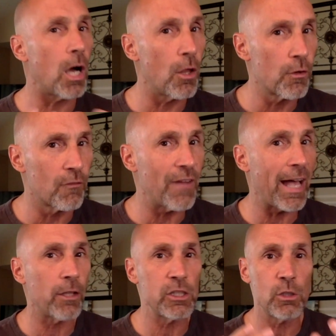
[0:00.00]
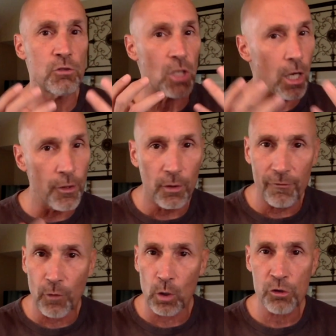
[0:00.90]
other values, other
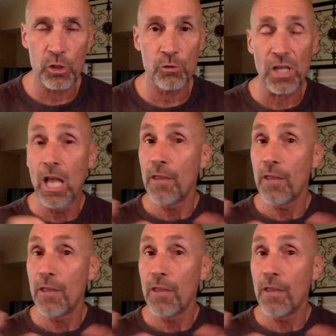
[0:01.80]
virtues